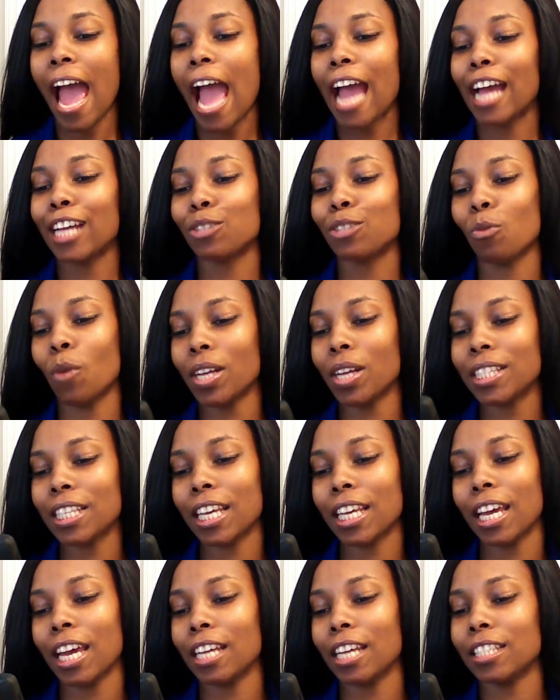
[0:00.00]
is once
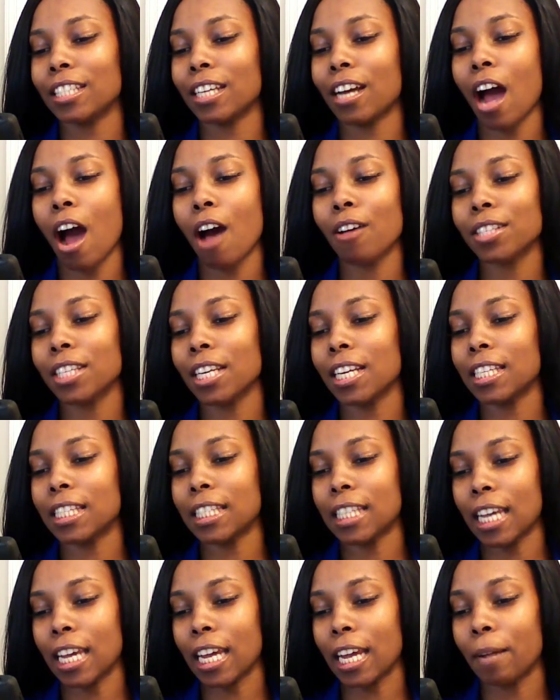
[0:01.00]
again causing a
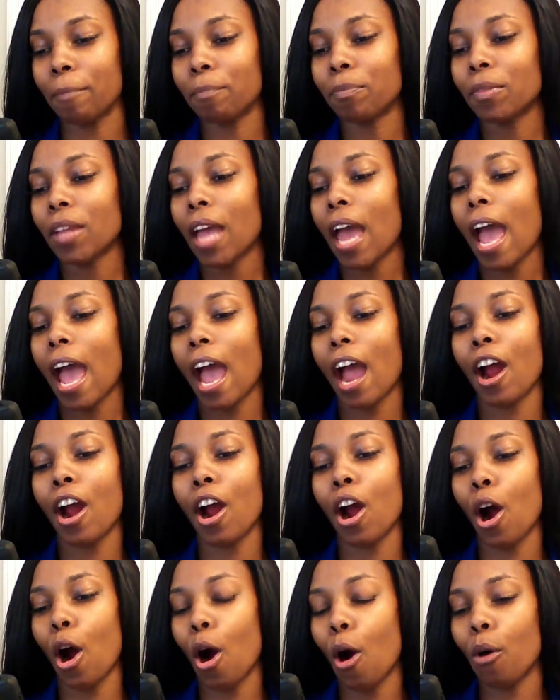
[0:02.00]
scene at
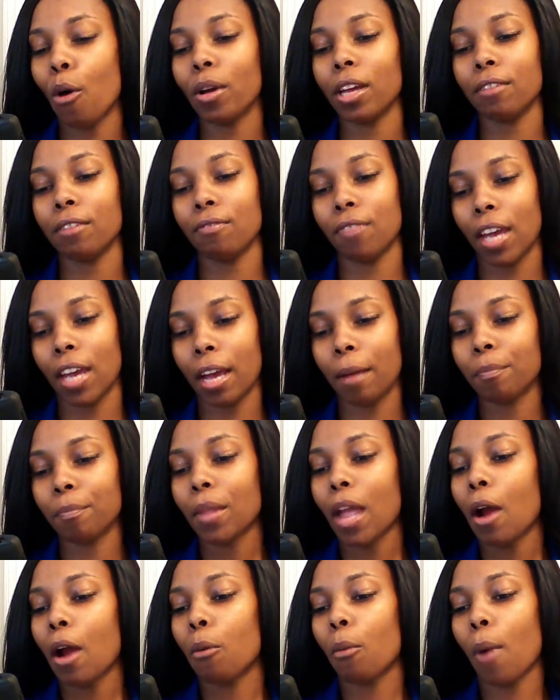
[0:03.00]
her own event.
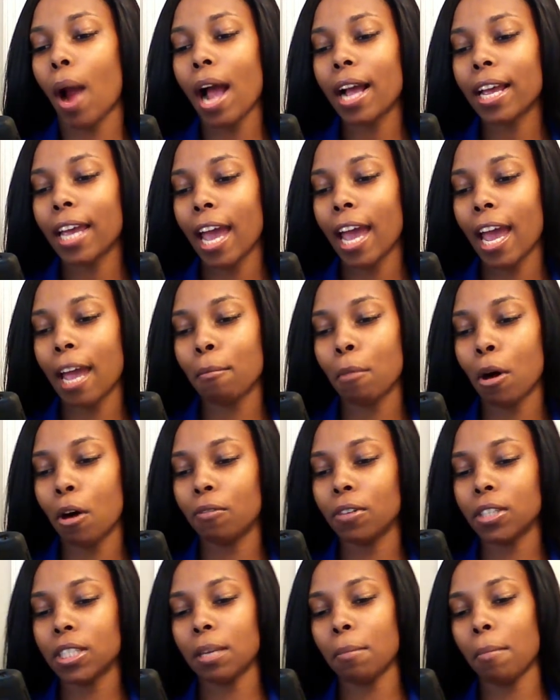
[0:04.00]
Rock came
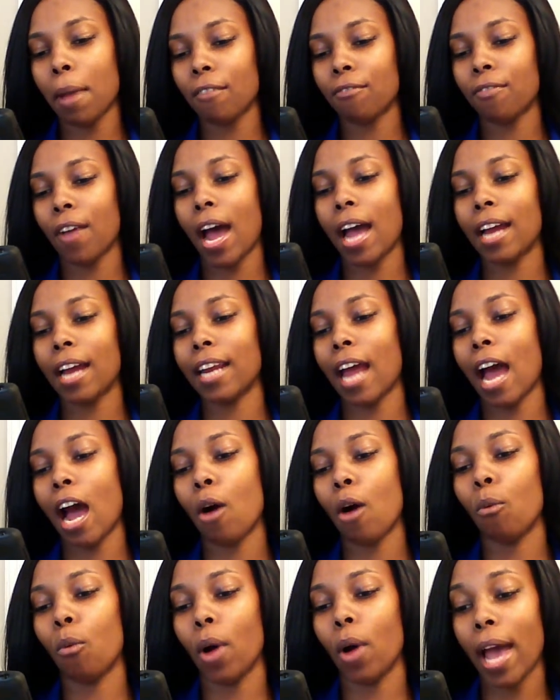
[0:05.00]
over to find
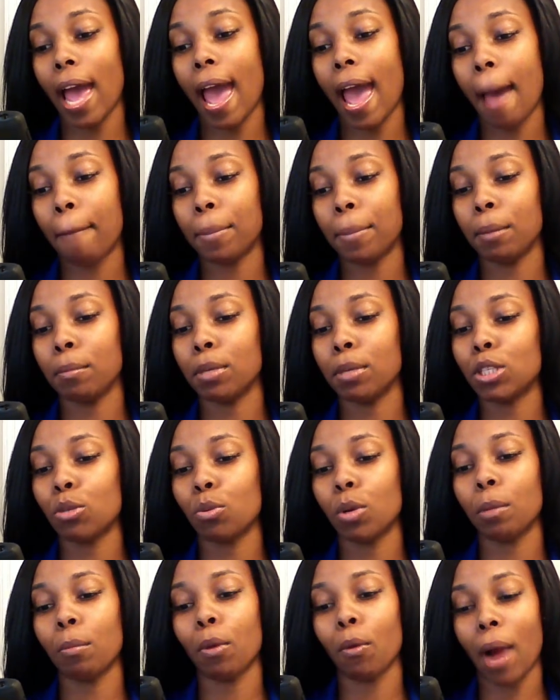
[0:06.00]
out what happened
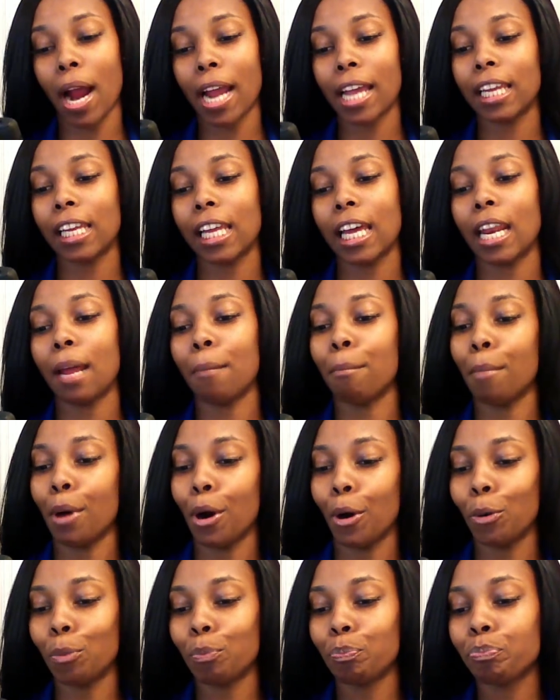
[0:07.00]
between Mariah Lynn and
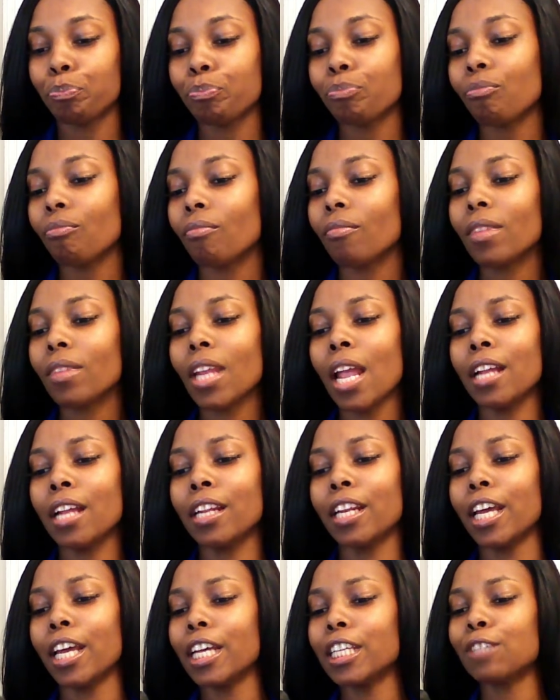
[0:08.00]
Mo.
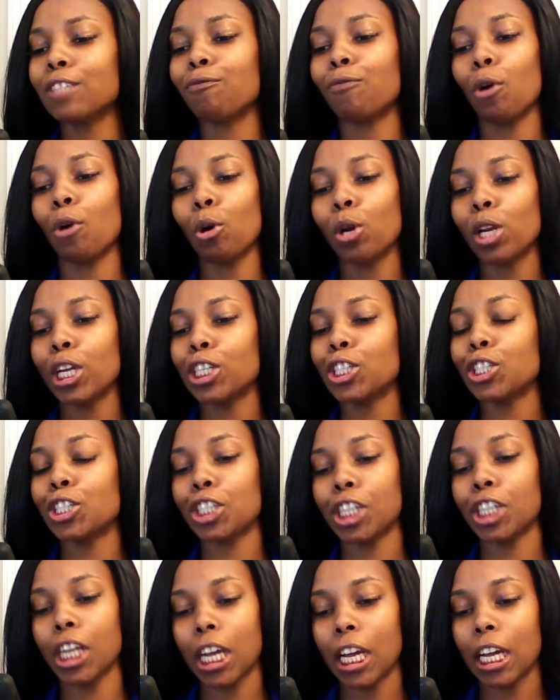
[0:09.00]
This
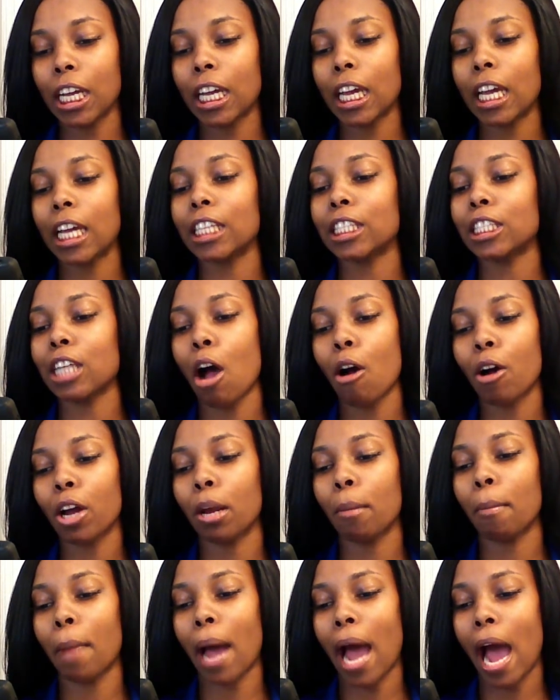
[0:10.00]
foolish chick is
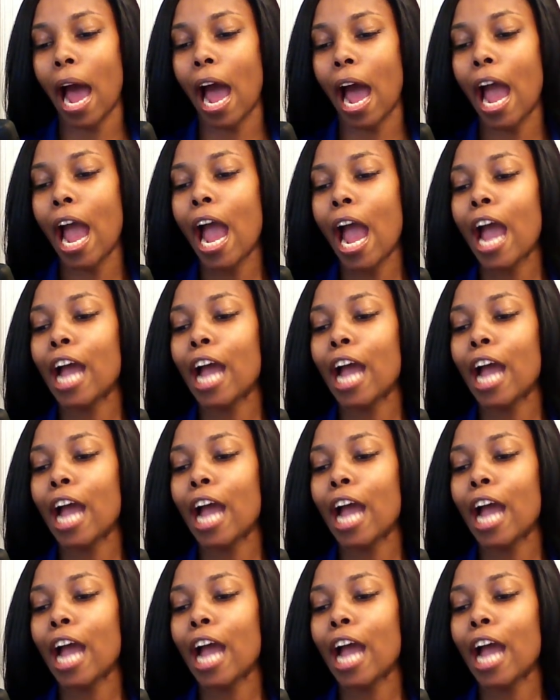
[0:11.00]
talking about